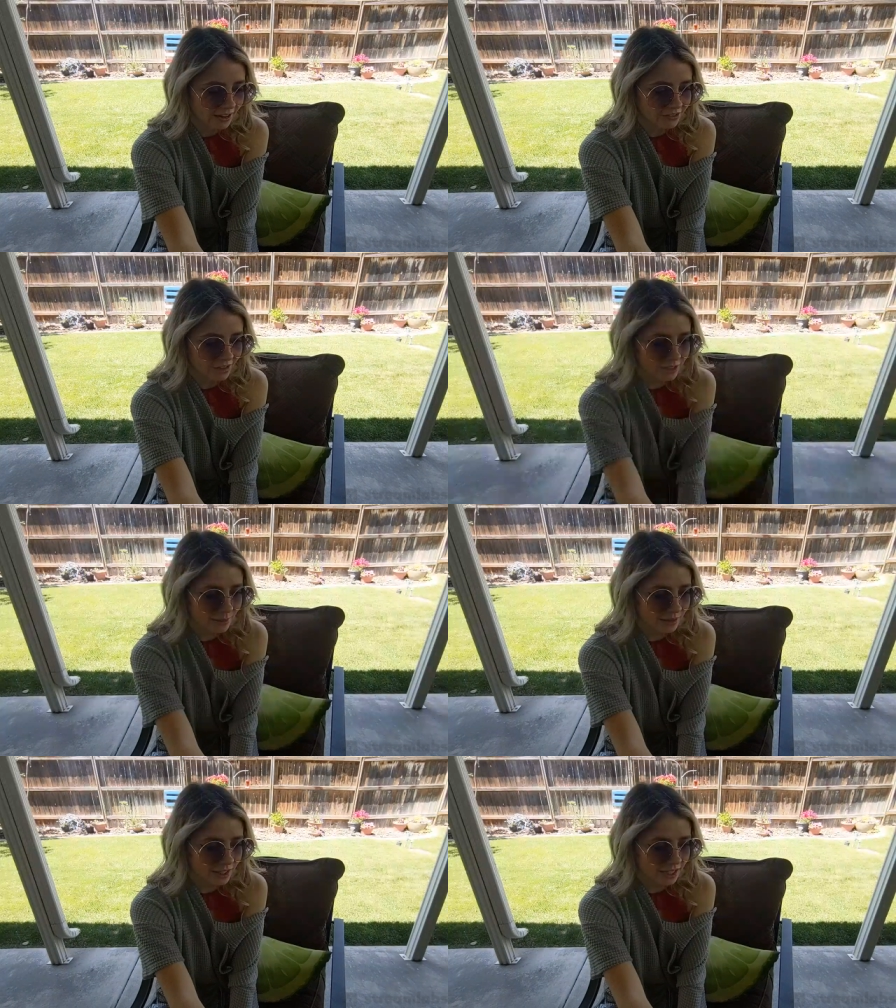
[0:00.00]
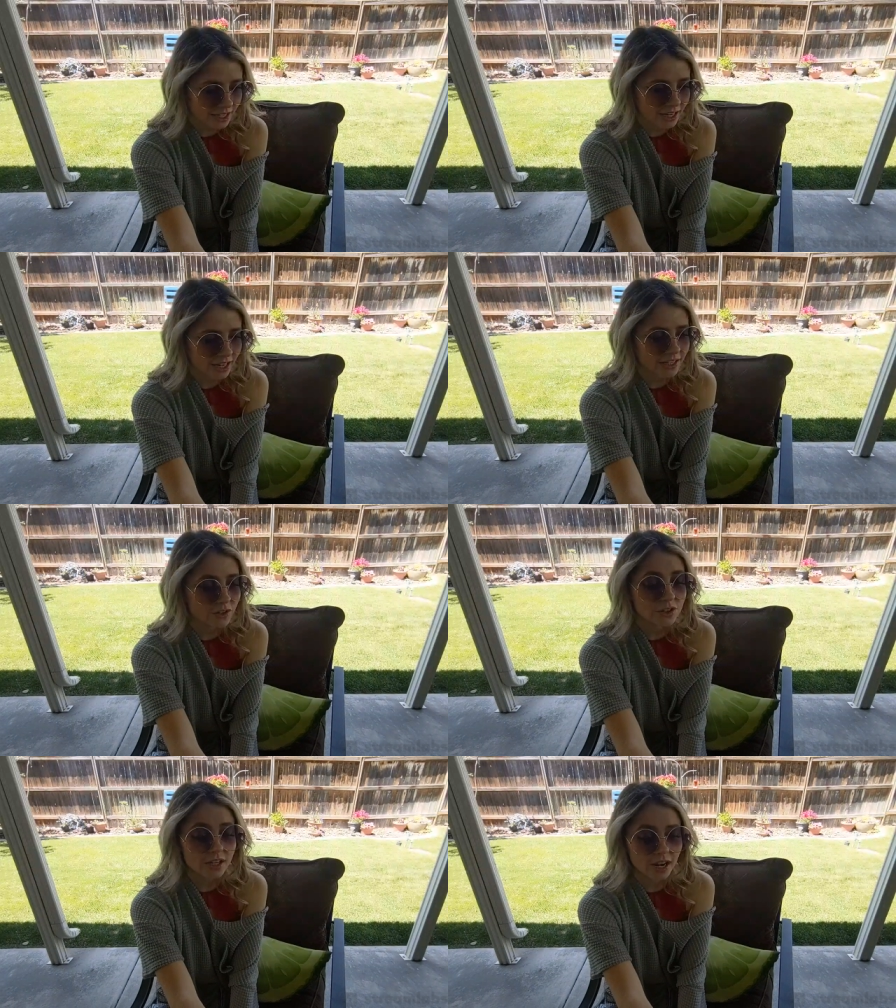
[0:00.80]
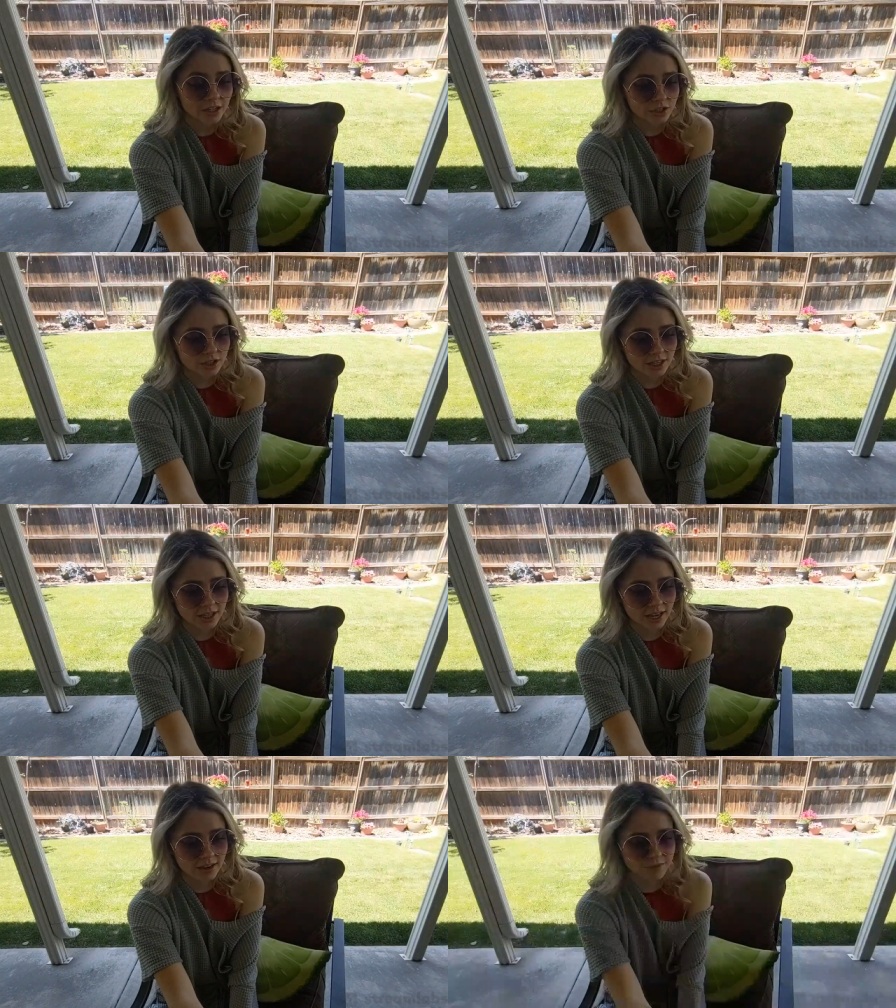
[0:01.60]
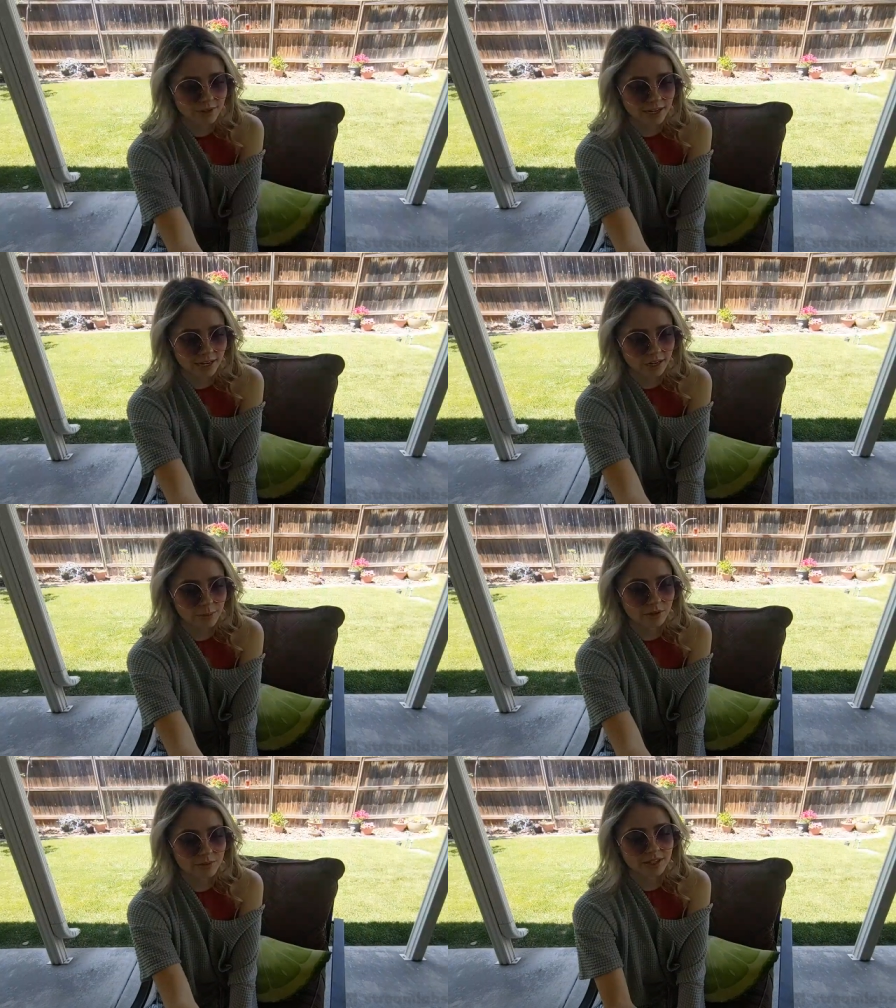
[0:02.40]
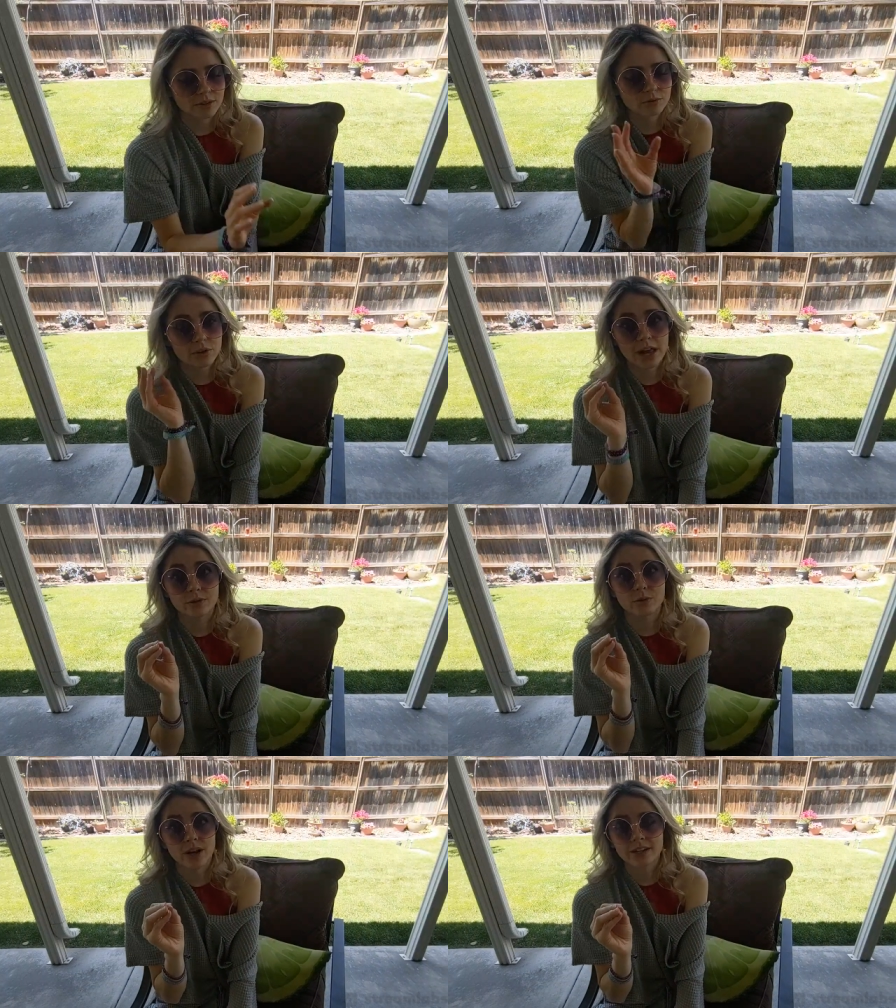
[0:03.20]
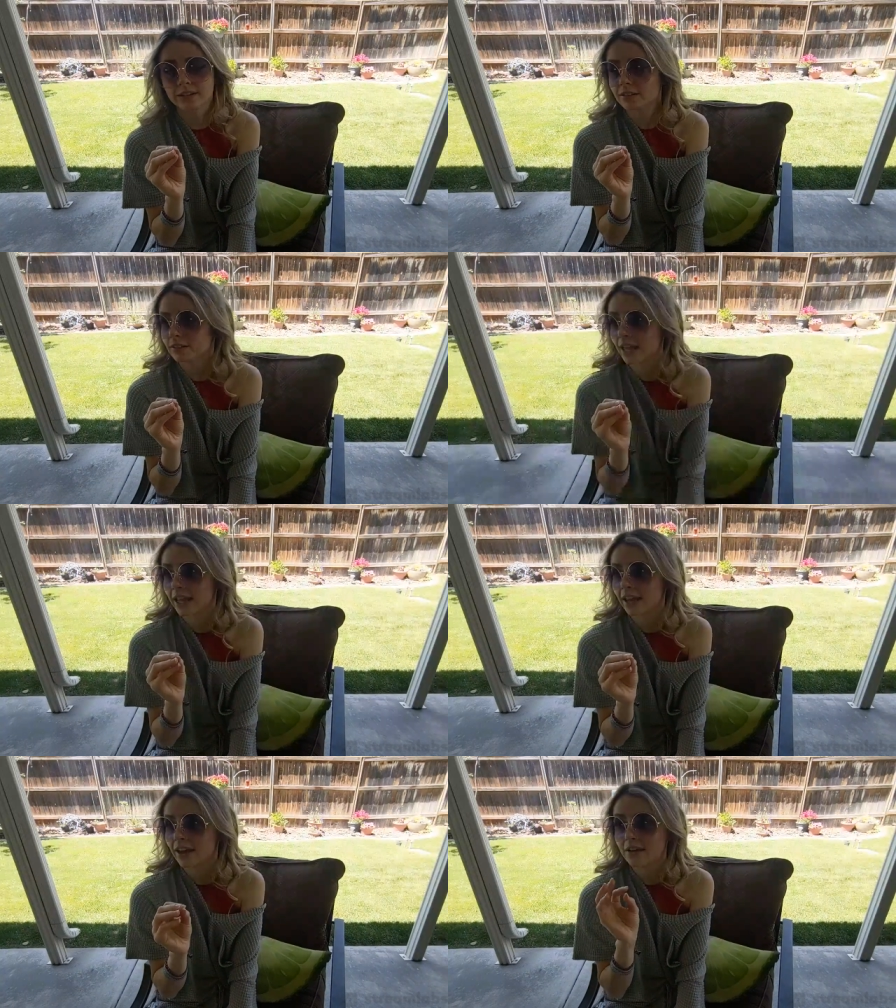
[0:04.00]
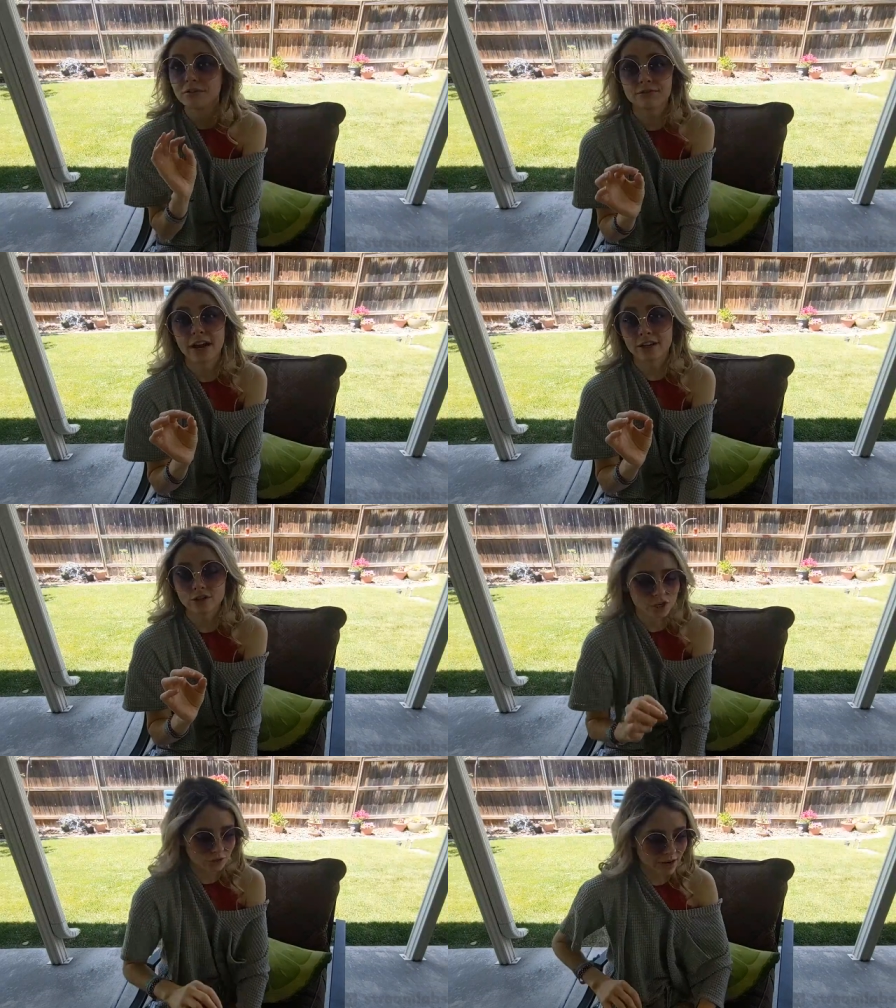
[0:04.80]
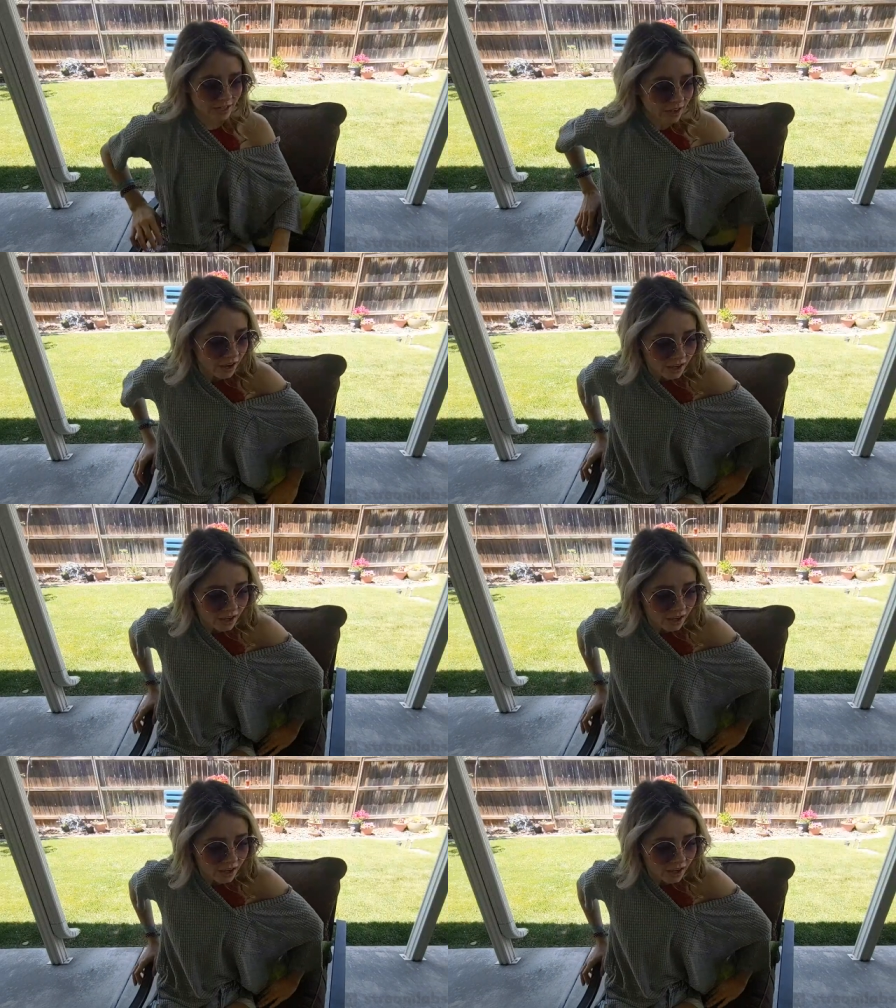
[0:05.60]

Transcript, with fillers: I've thought about it, and I, I used to actually have red hair, but it was like red, red, like fire truck red.